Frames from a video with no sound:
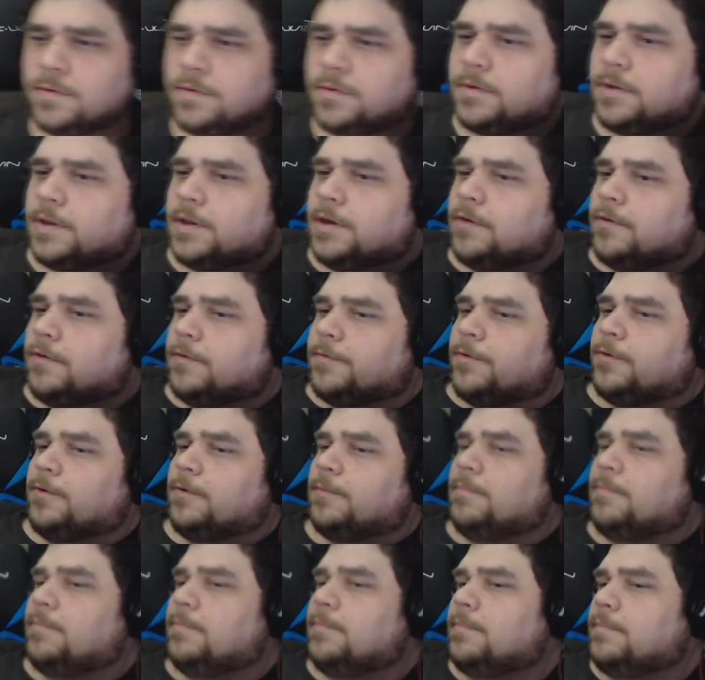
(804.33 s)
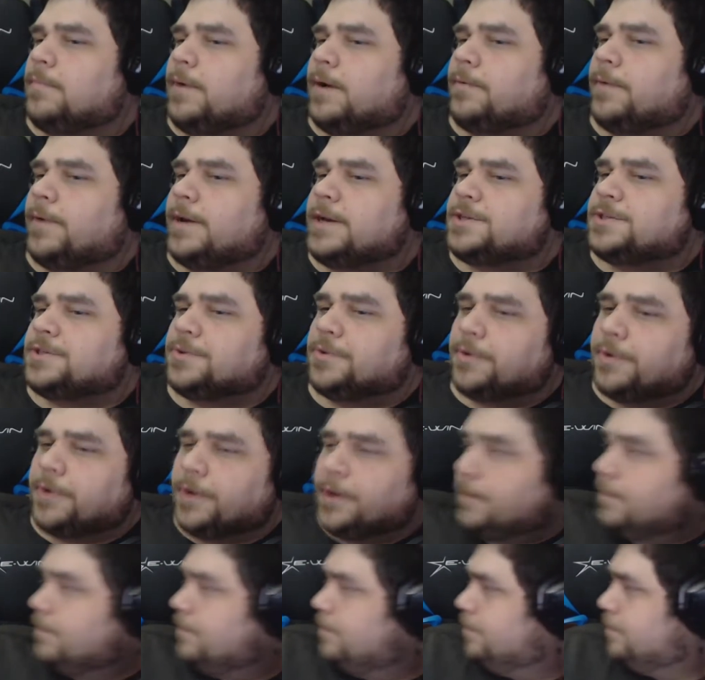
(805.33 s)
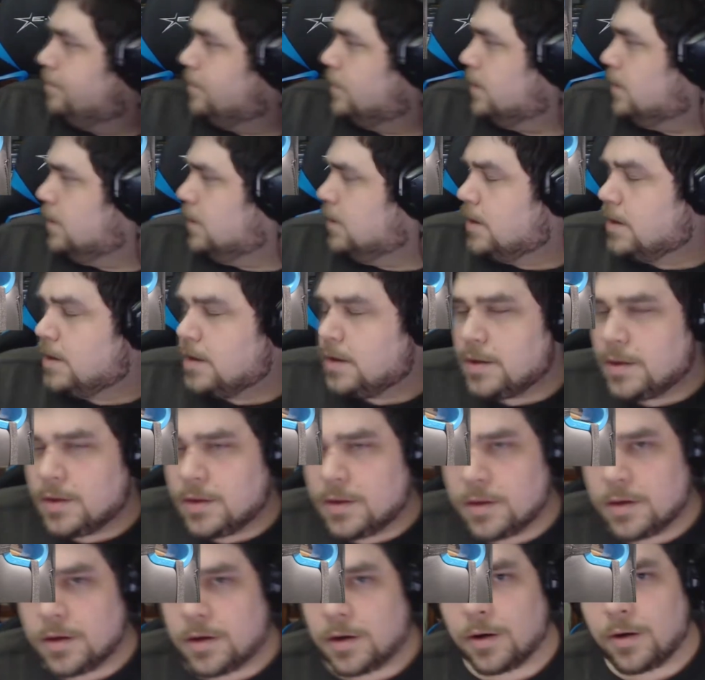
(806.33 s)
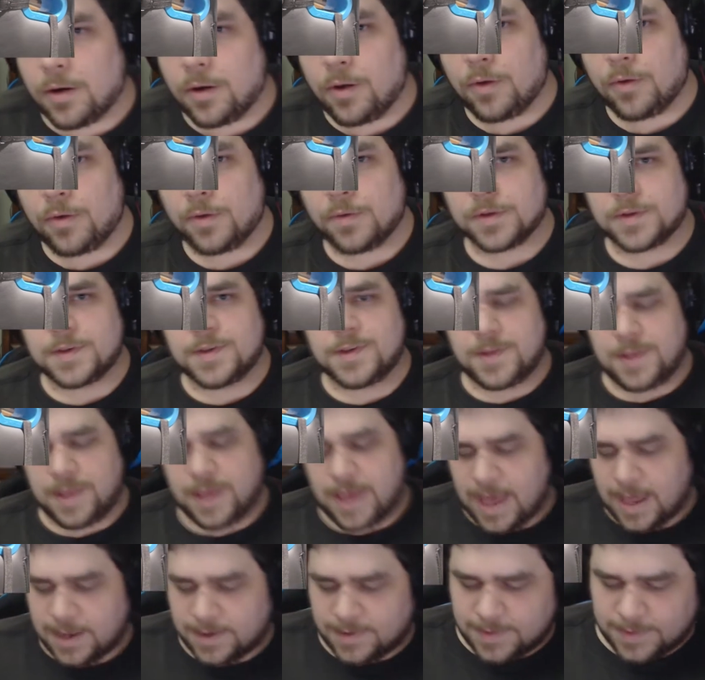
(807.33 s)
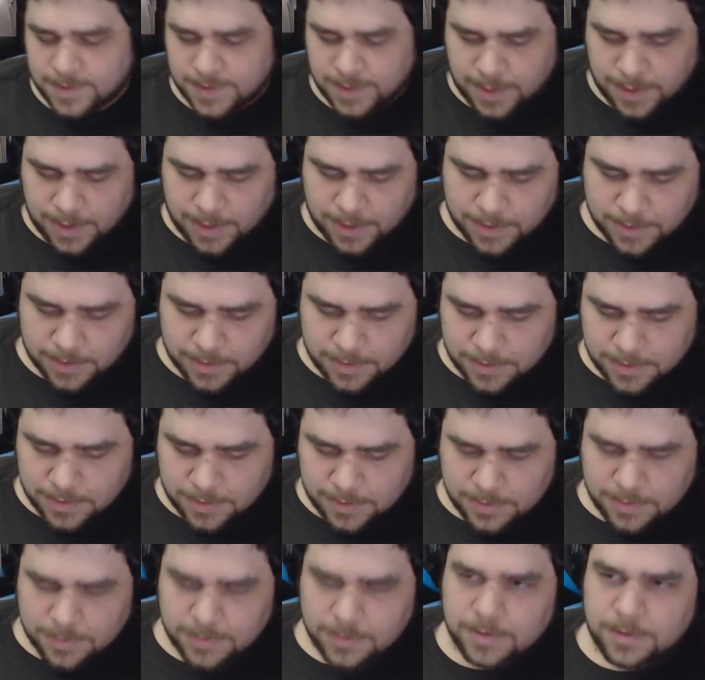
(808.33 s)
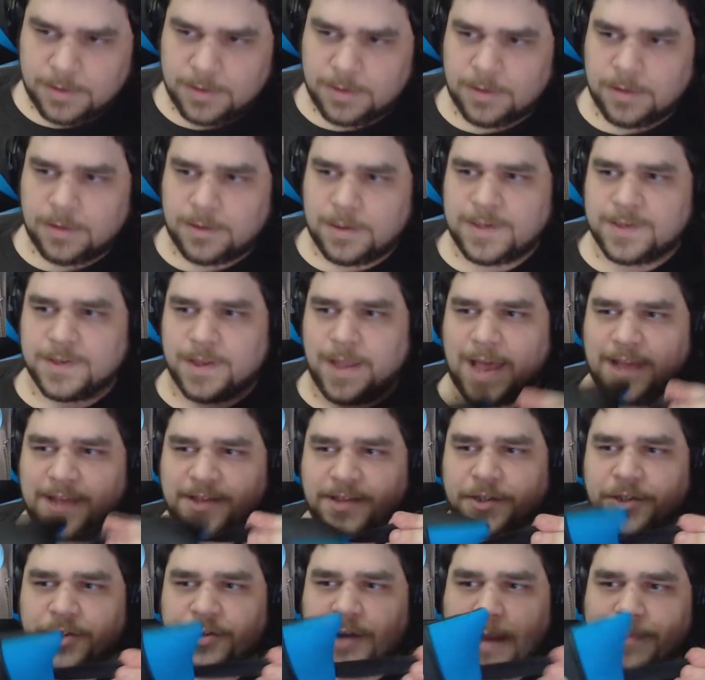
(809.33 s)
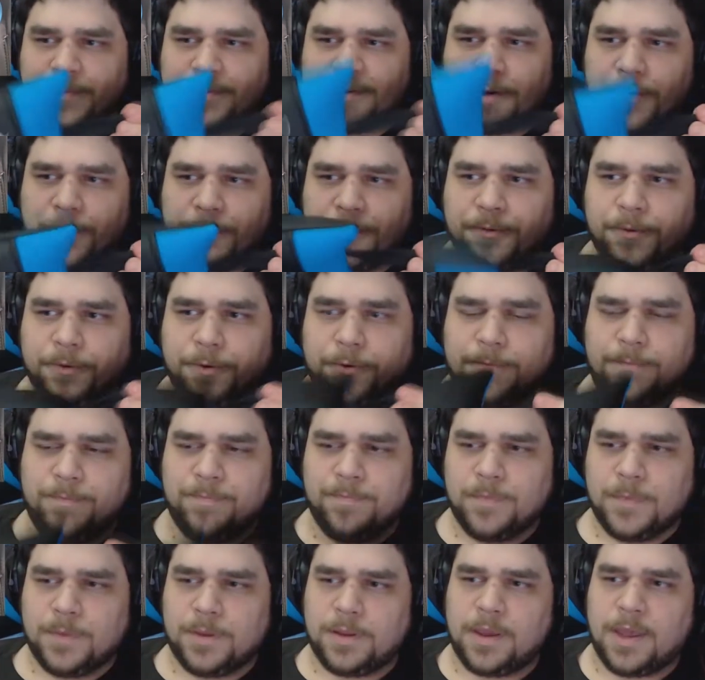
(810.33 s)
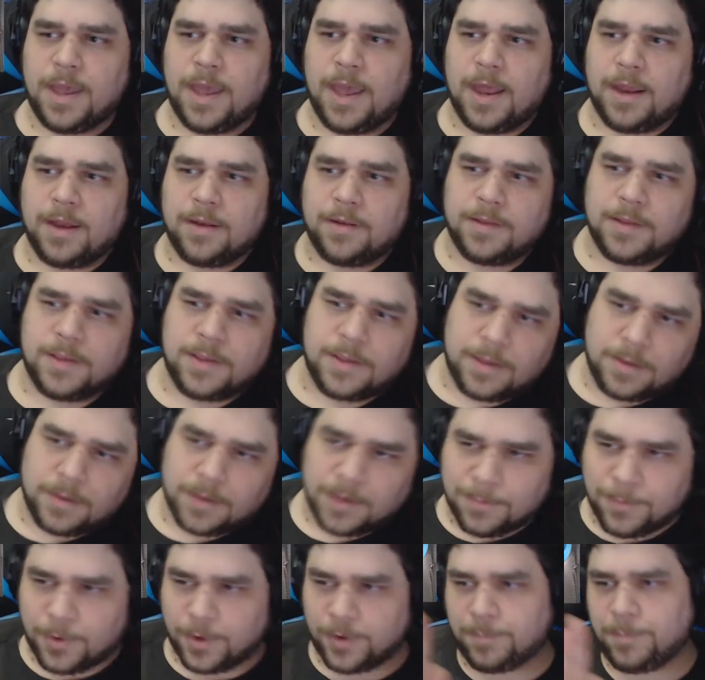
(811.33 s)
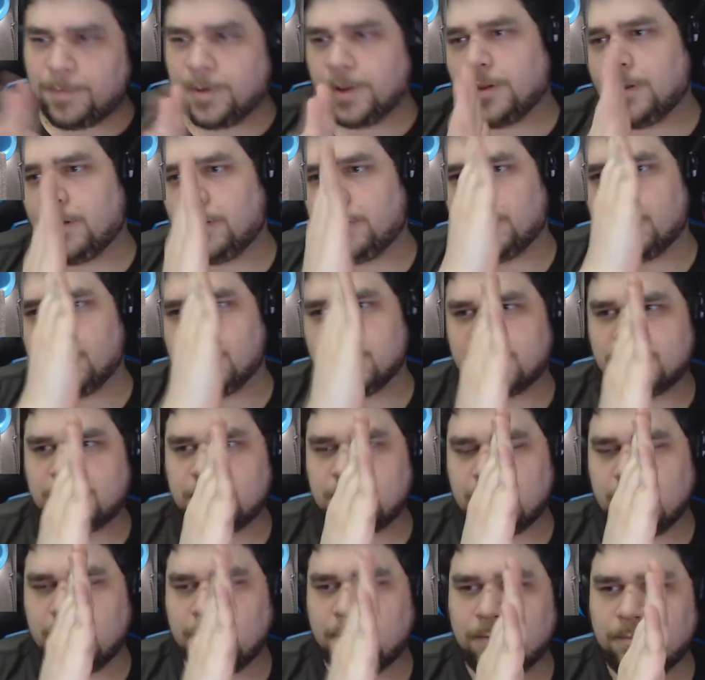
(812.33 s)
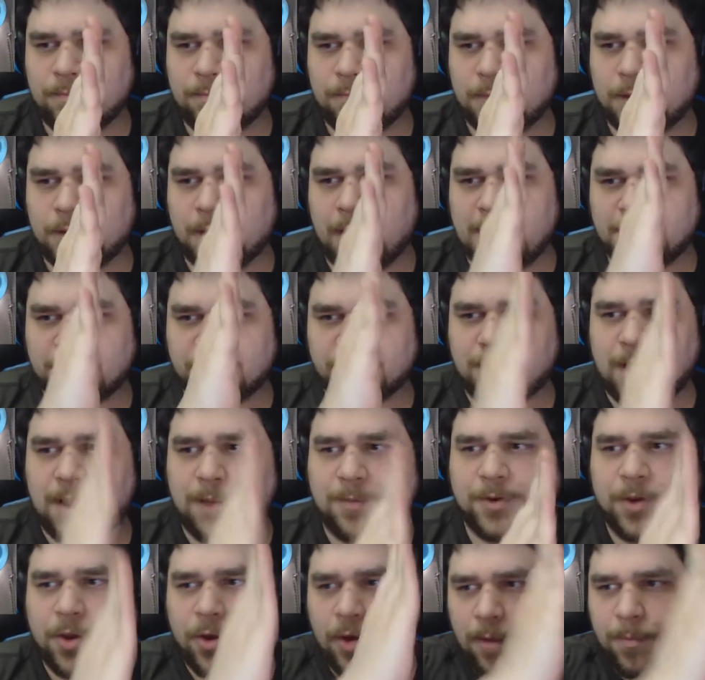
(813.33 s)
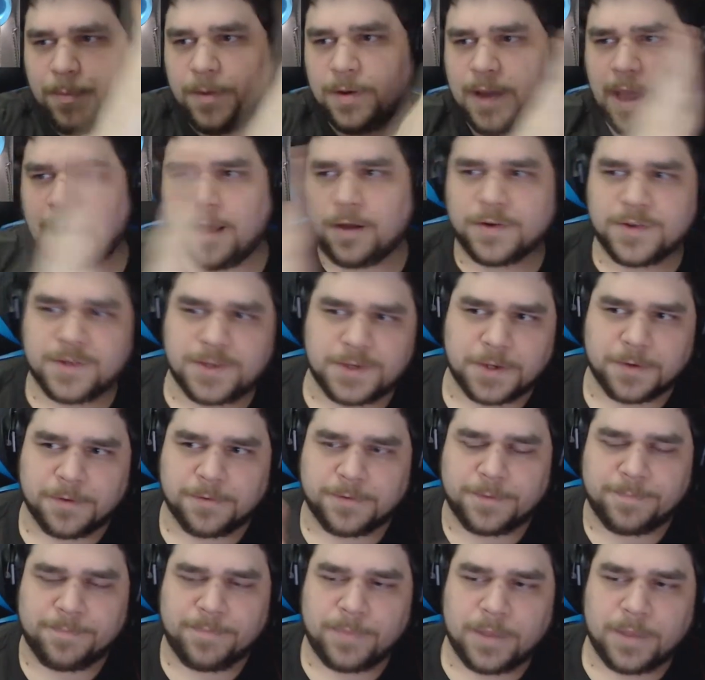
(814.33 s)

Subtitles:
and over my right shoulder here, there are holes that these elastic straps go through. And the lumbar pillow goes, you know, the elastic straps go up and down. There's 2 of them.